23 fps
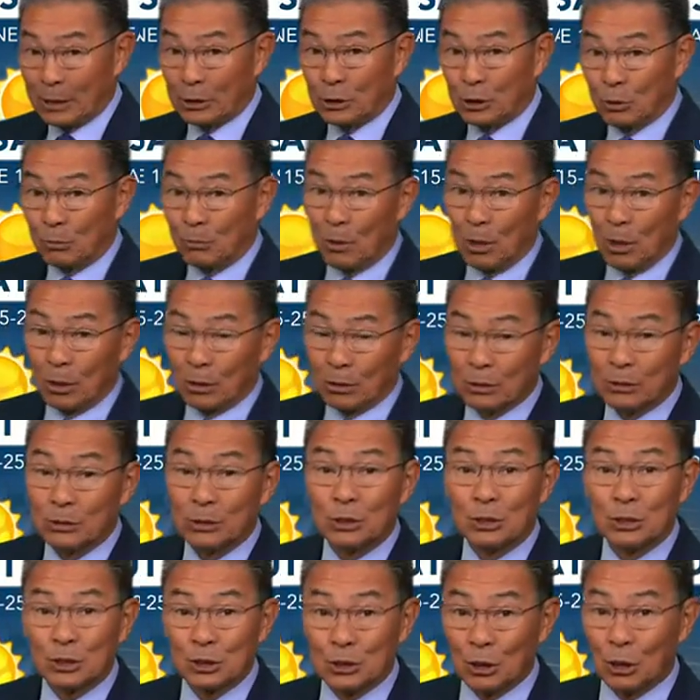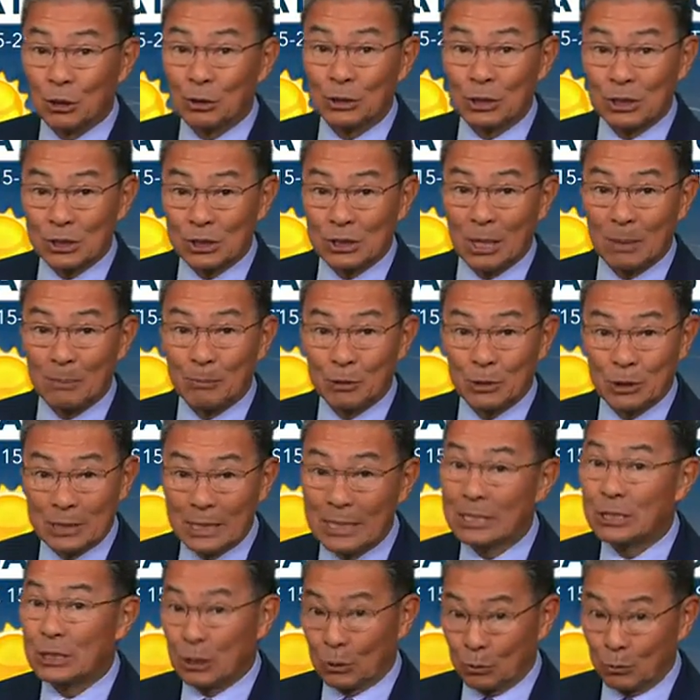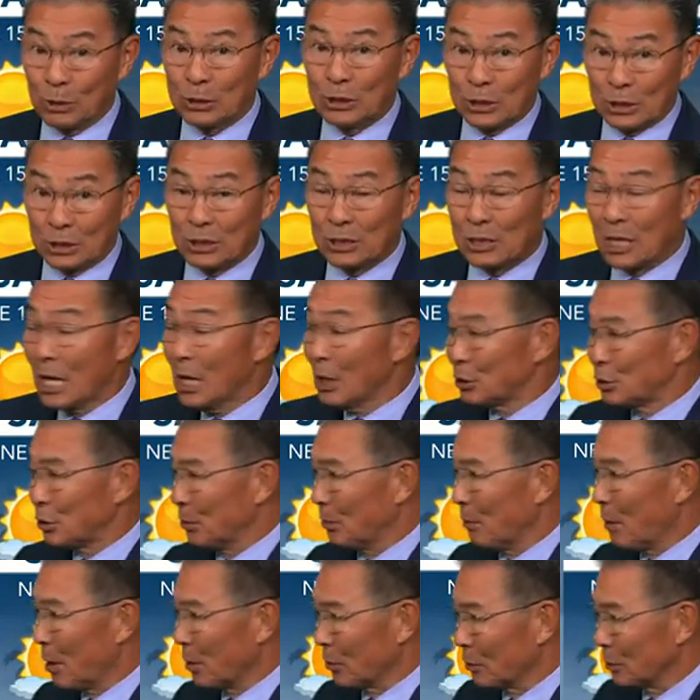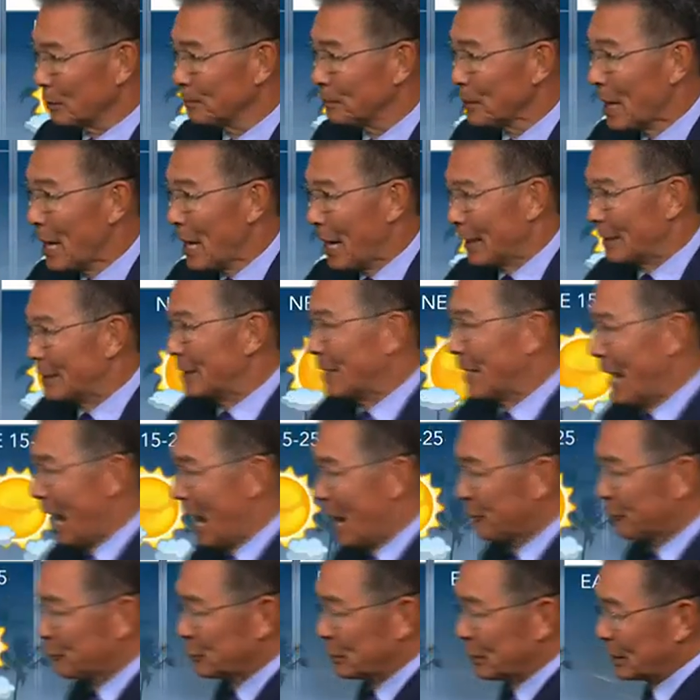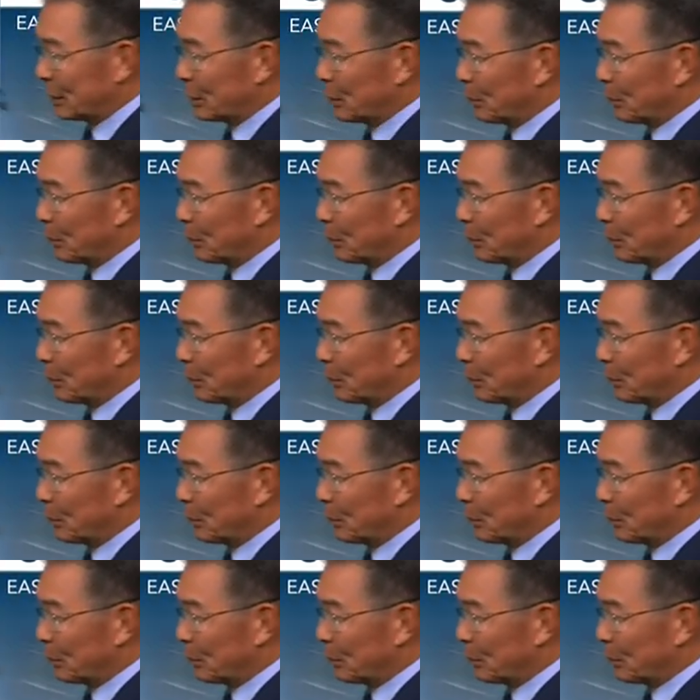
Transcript: tomorrow to start the summer season, which is tomorrow. And then after that, the